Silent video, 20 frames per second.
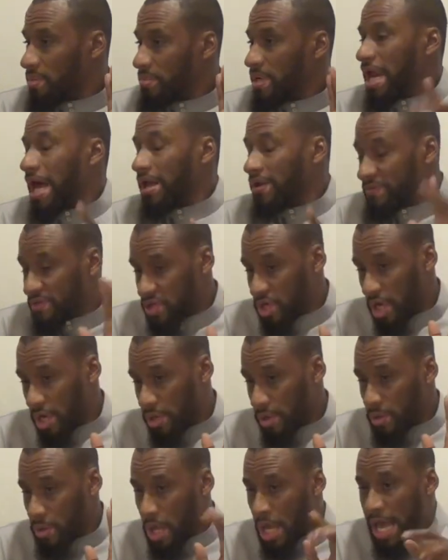min alfisha.
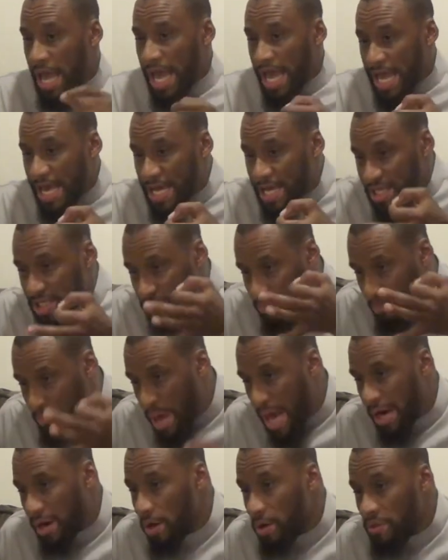It is
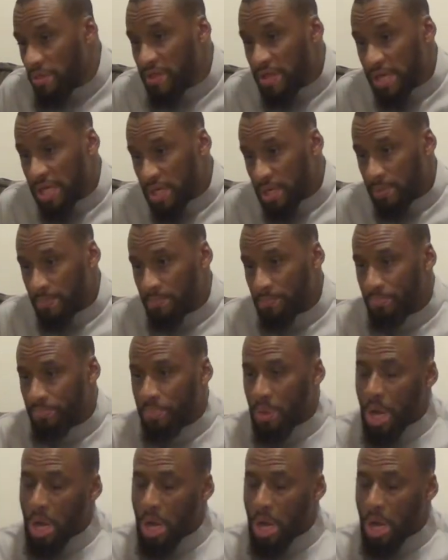better than